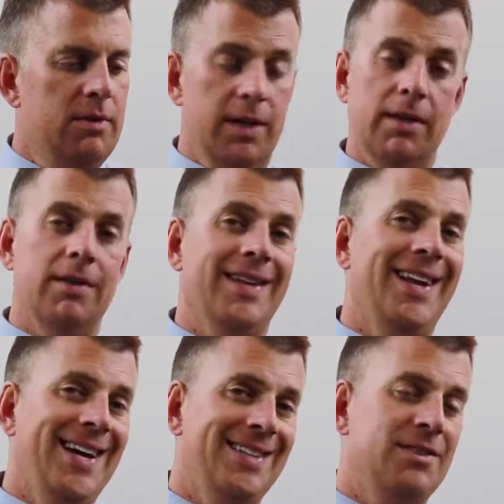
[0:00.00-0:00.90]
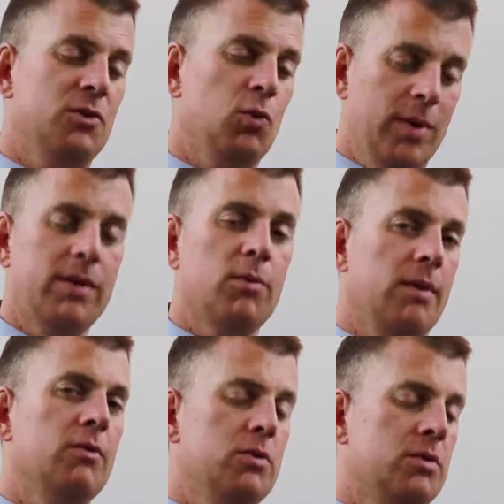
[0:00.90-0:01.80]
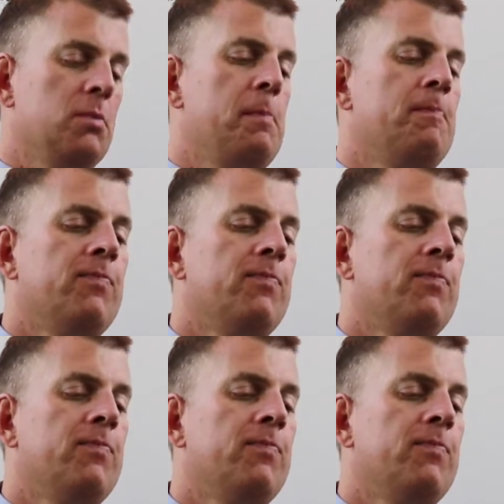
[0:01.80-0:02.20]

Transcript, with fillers: that, that had to do with the revolution.